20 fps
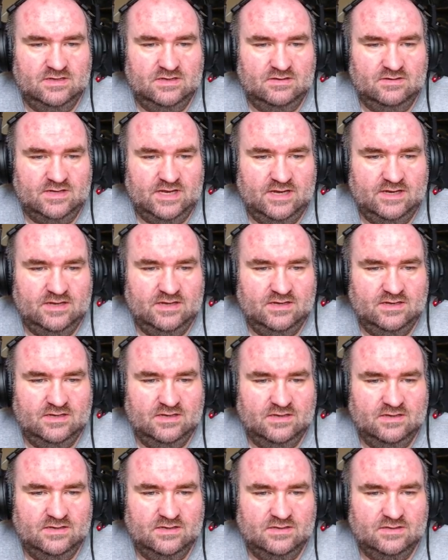Okay.
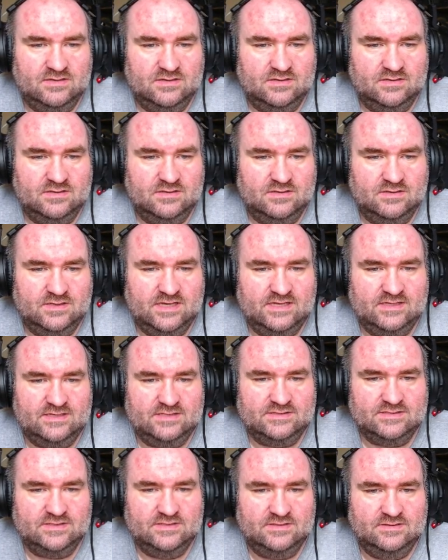Oh,
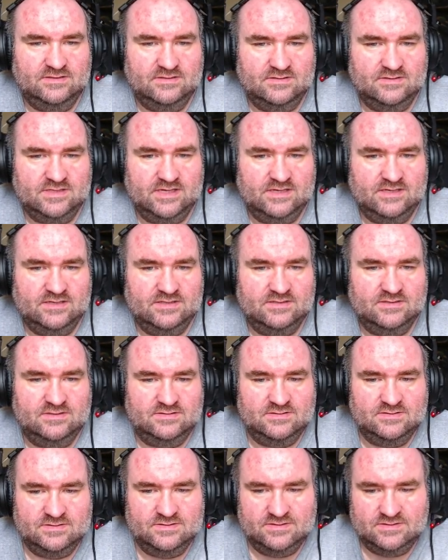that's good. Okay.
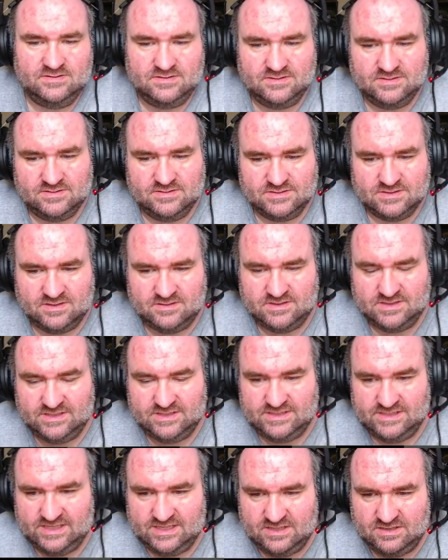
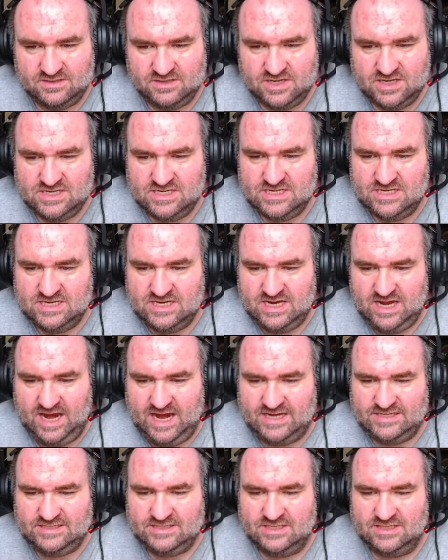There.
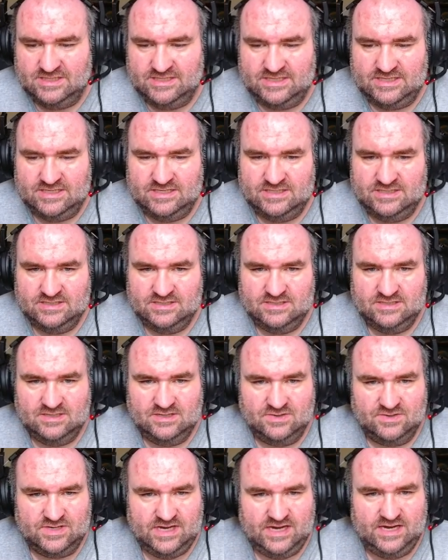And click
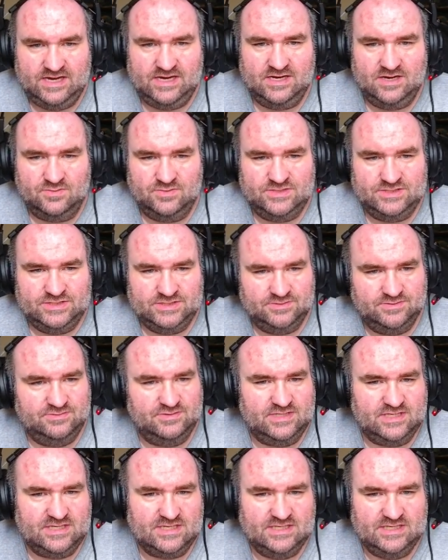OK. Are we sure we
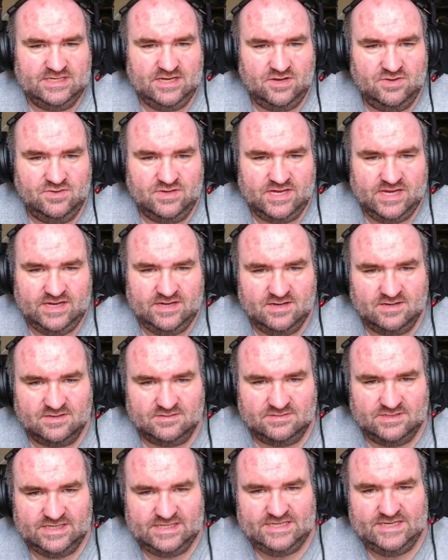want to click OK
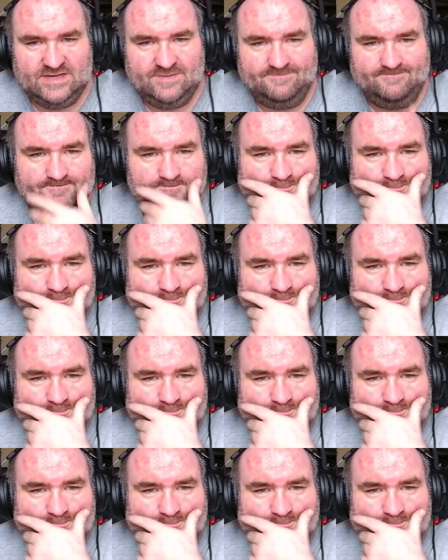already?